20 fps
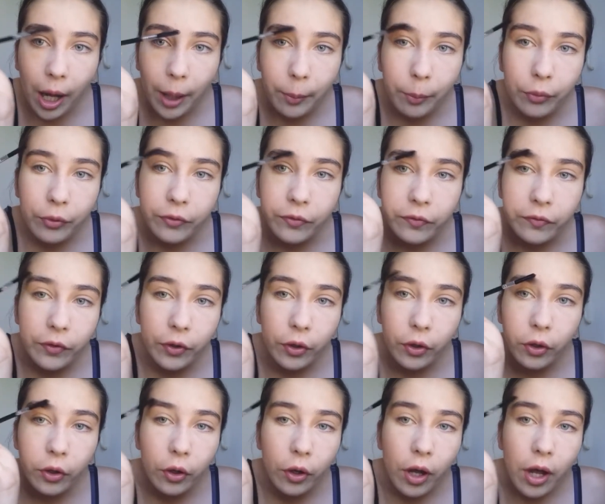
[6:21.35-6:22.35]
I
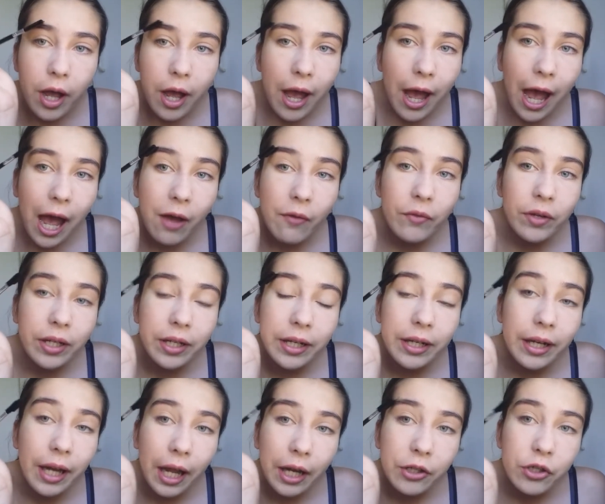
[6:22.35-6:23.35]
prefer
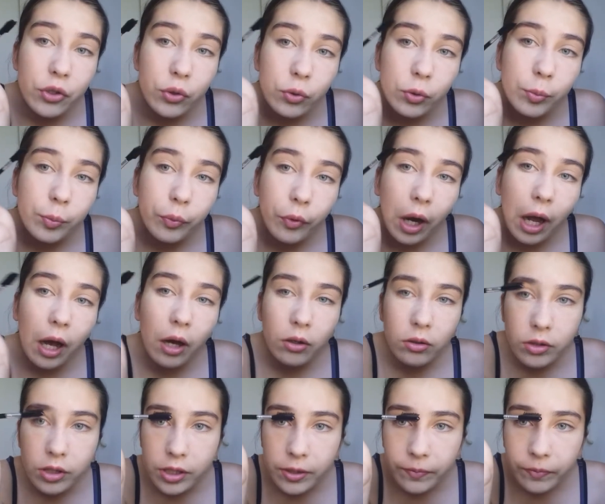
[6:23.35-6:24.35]
having natural
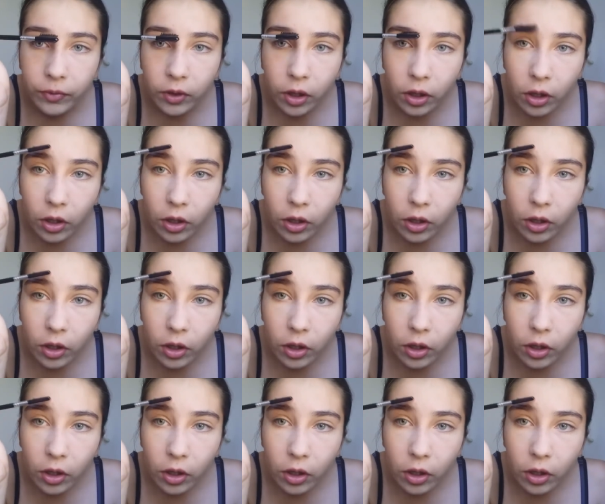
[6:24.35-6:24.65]
brows.